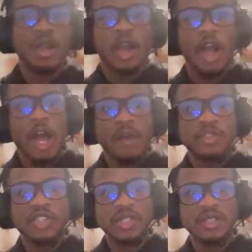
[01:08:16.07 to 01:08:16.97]

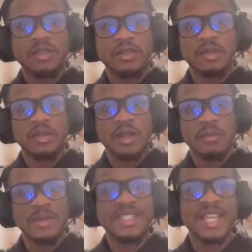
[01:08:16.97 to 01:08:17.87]
option,
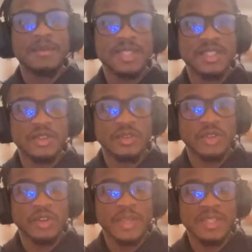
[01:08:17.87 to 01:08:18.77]
but Simons is your
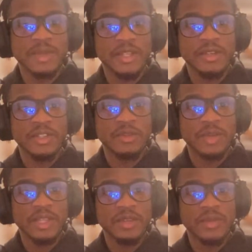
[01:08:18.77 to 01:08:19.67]
third best player, and you
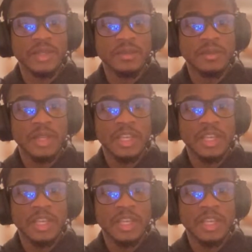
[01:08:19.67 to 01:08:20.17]
play through him.